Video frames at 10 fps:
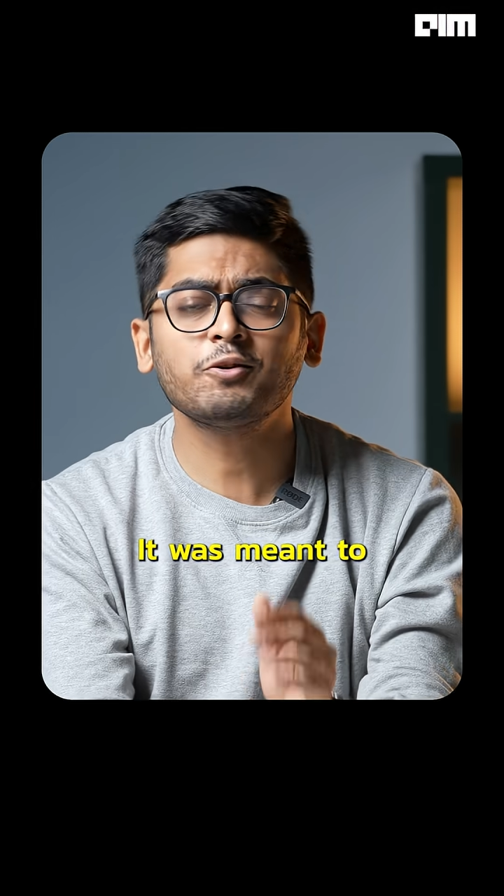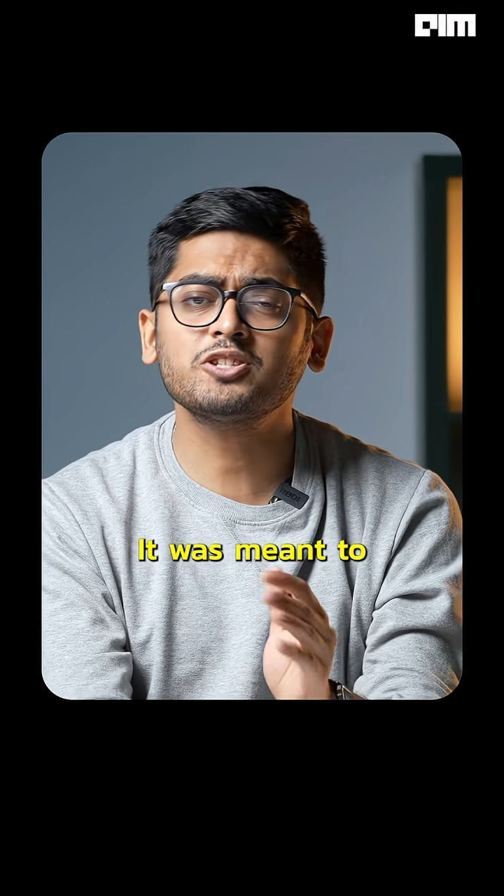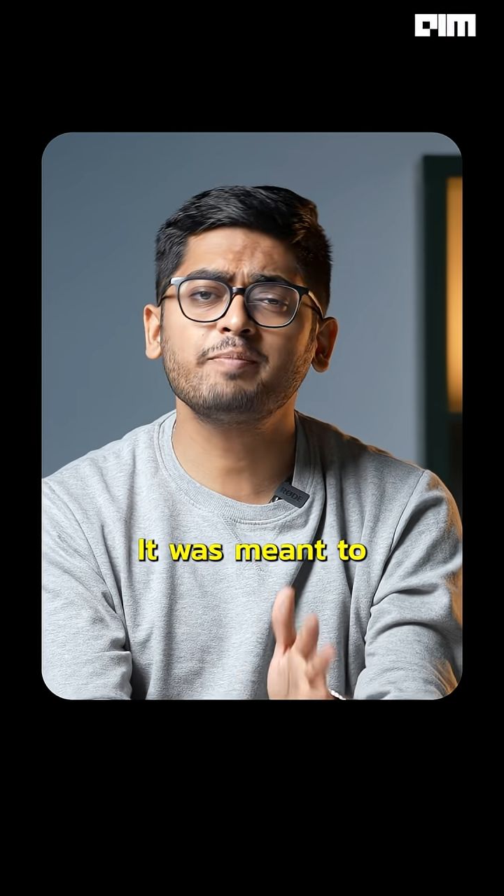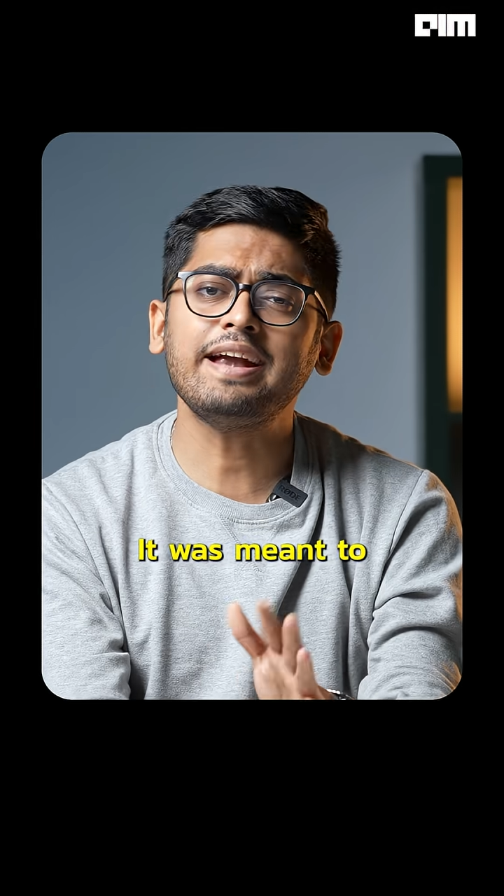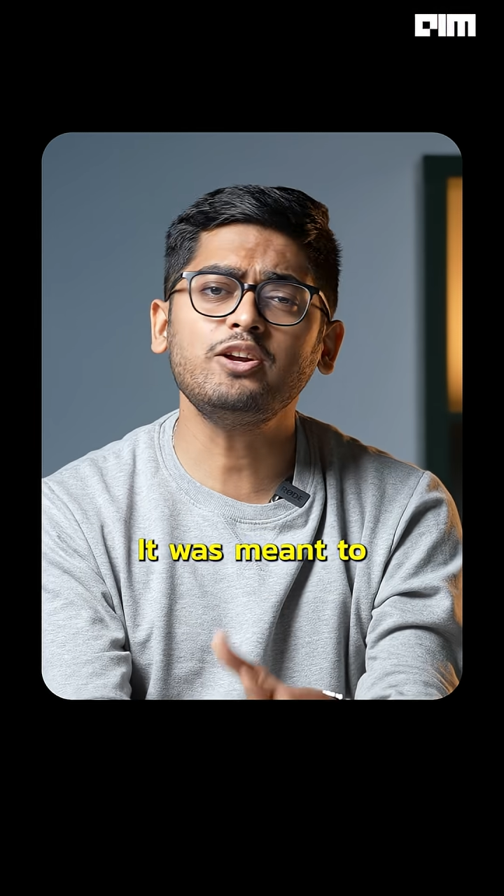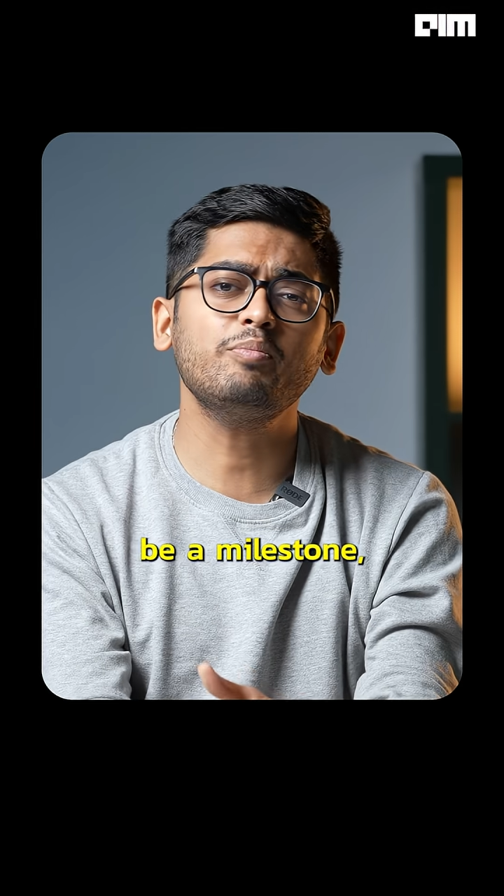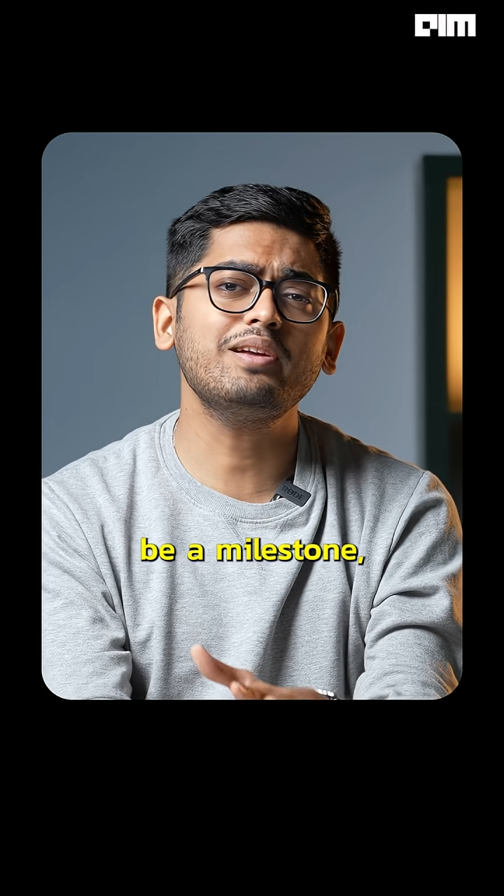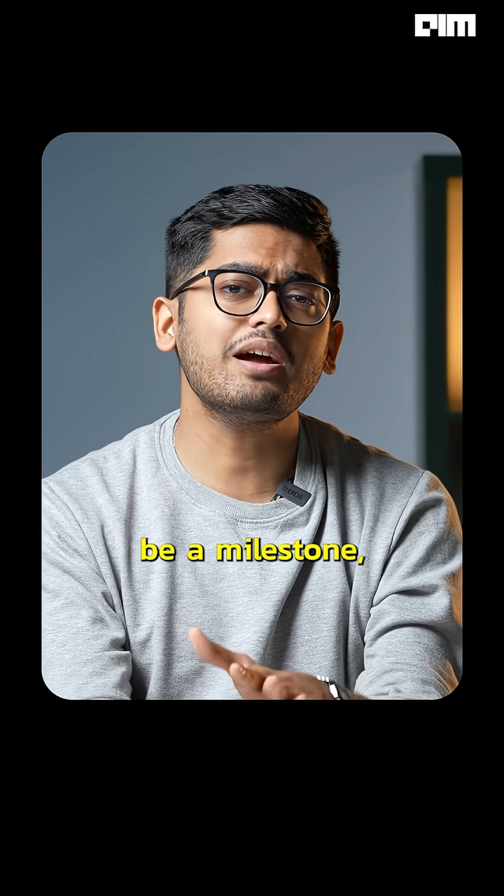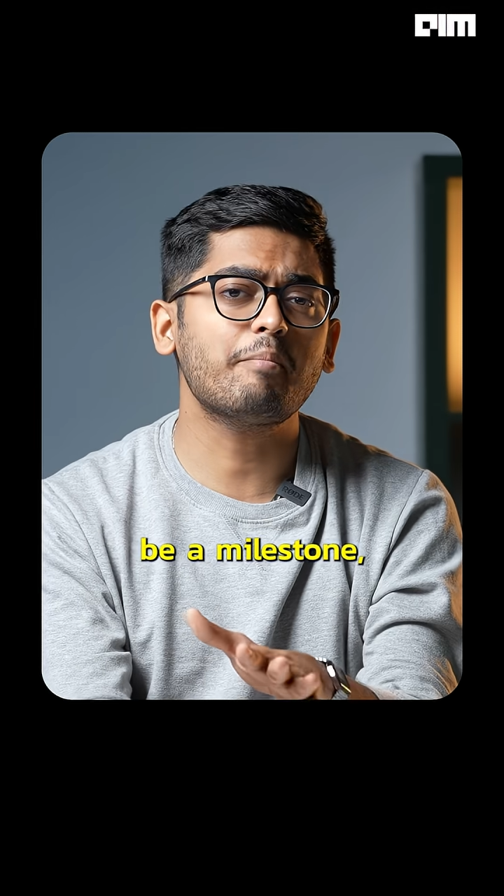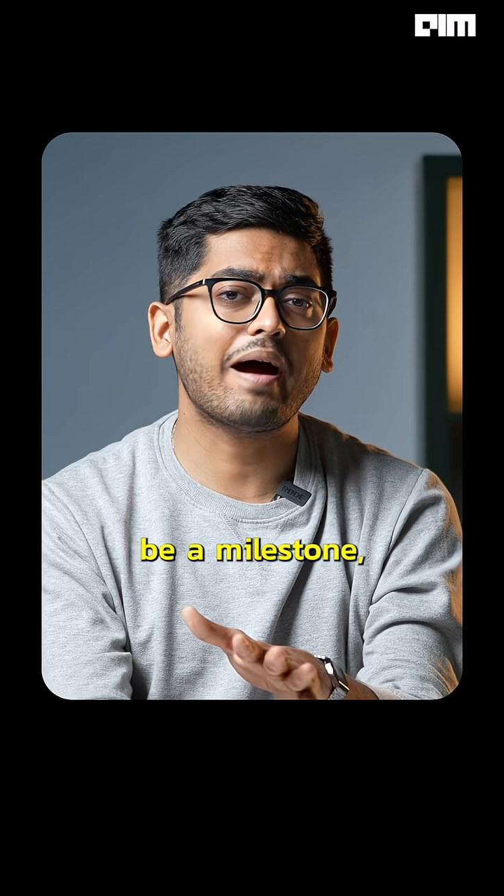It was meant to
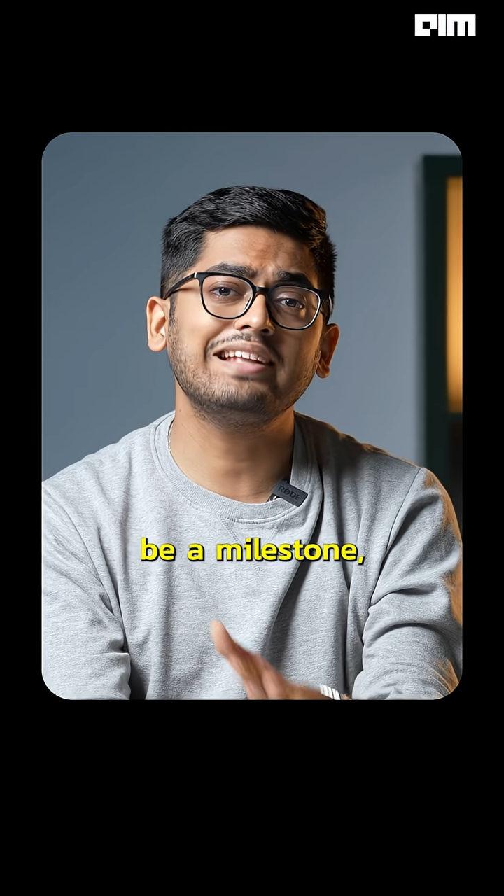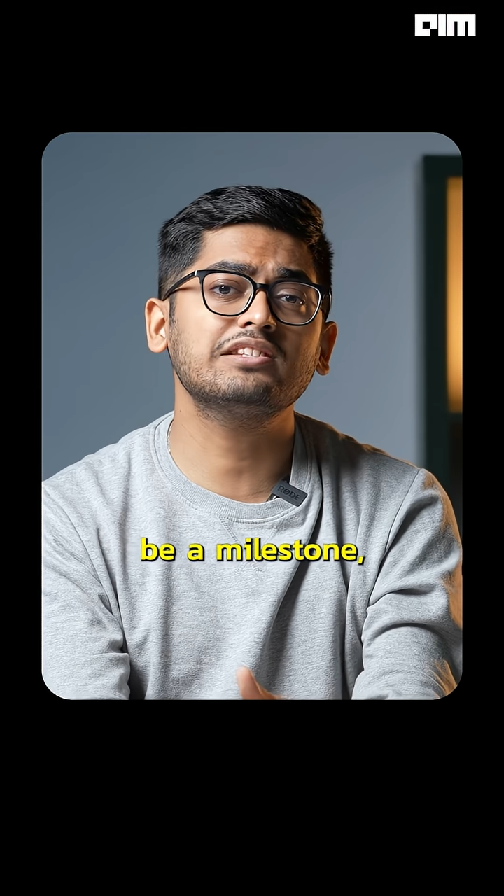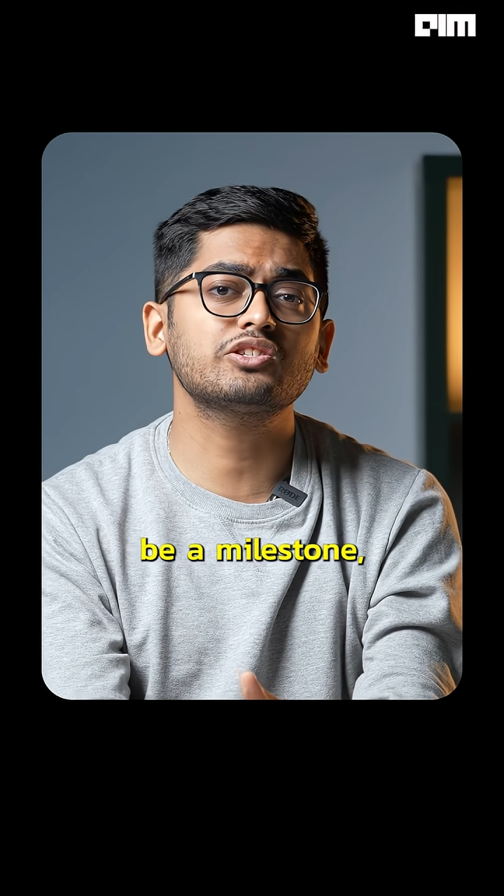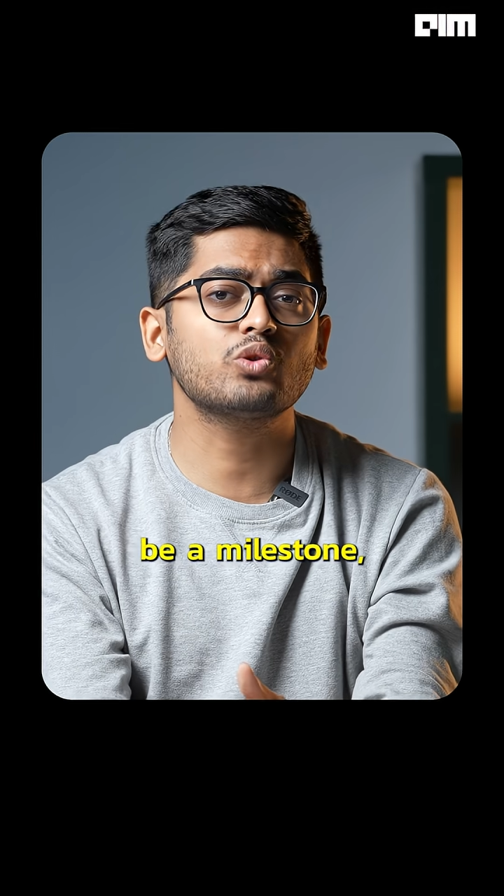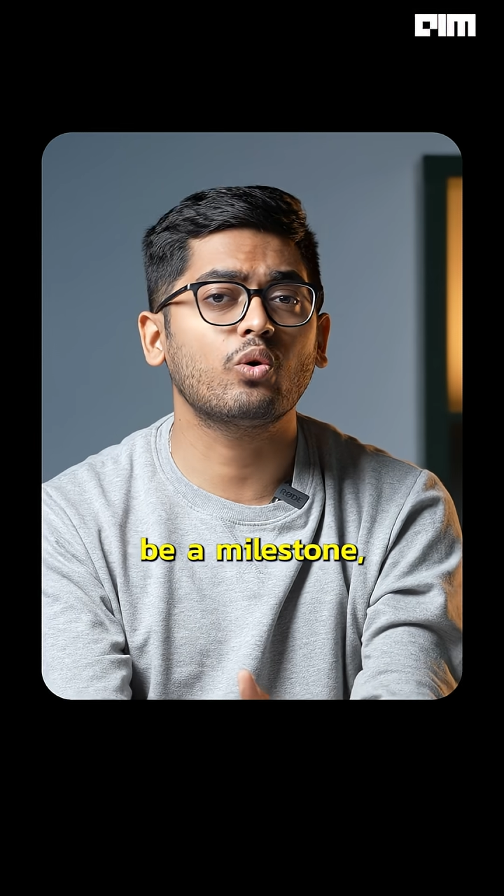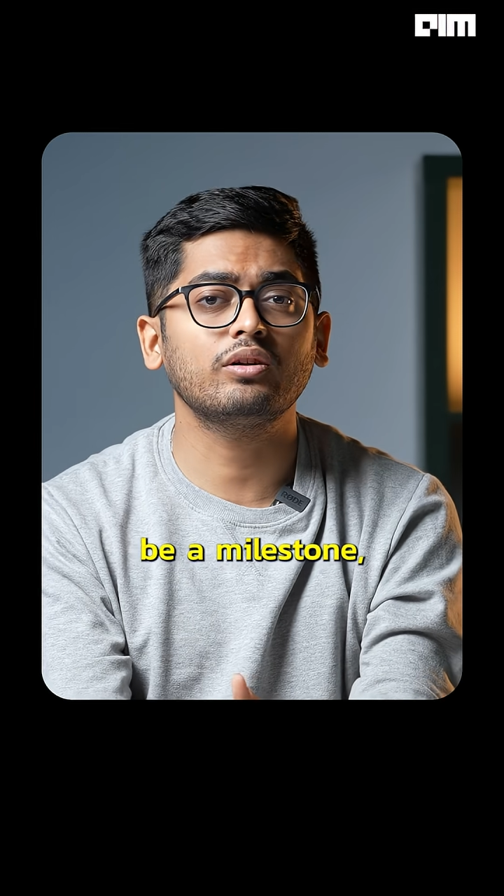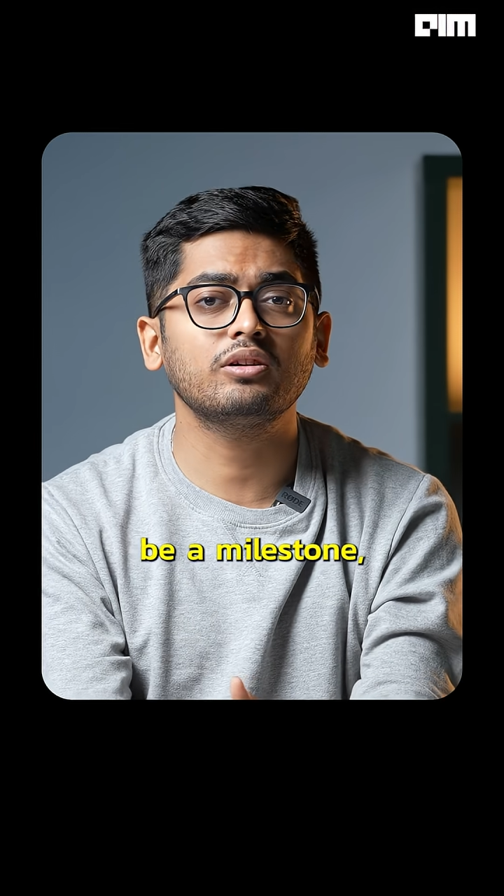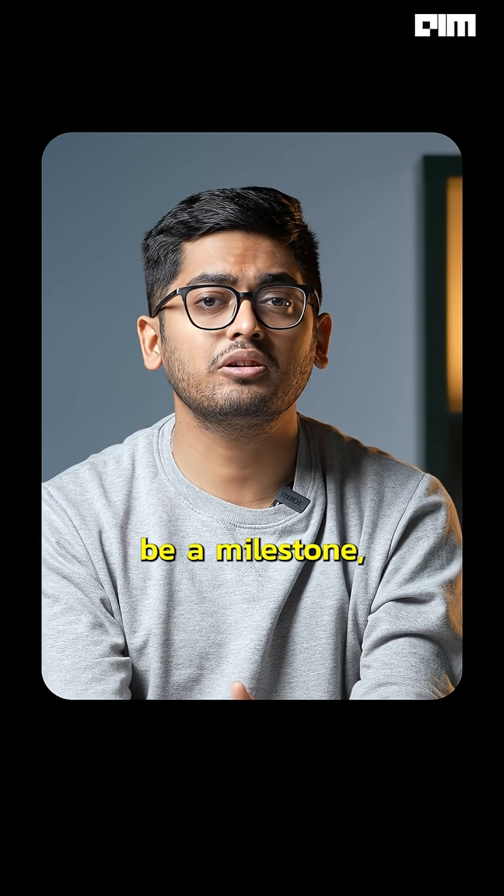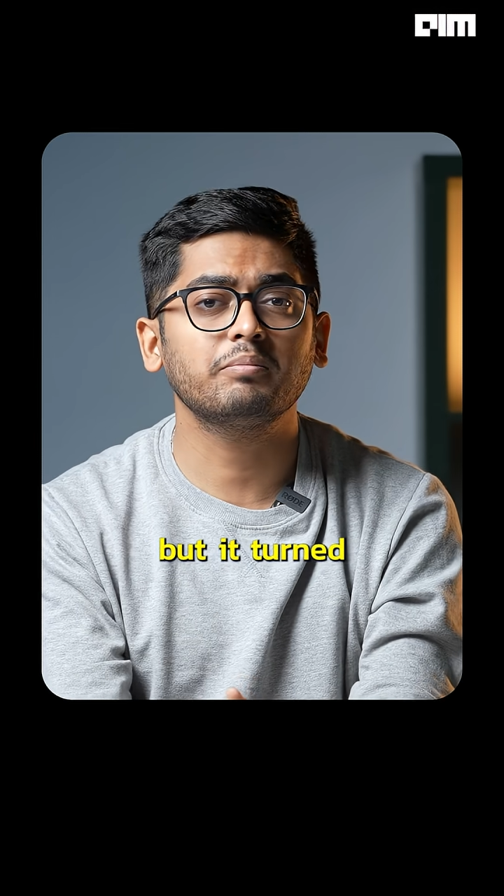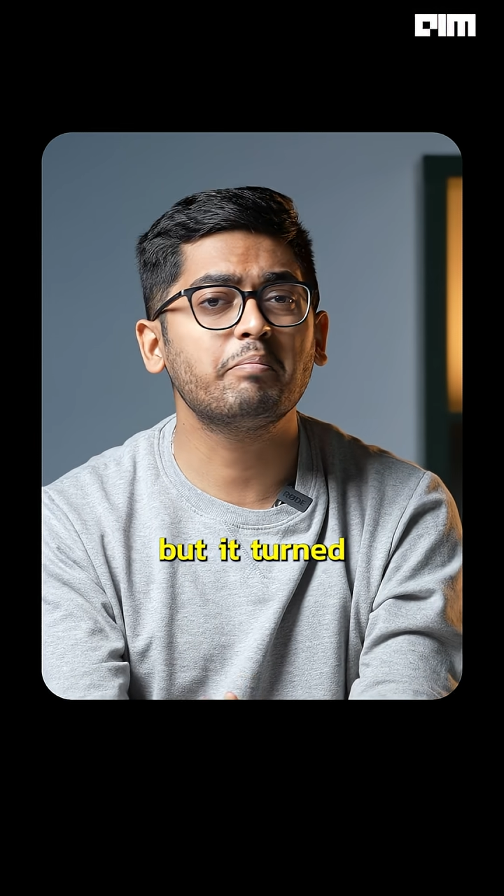be a milestone,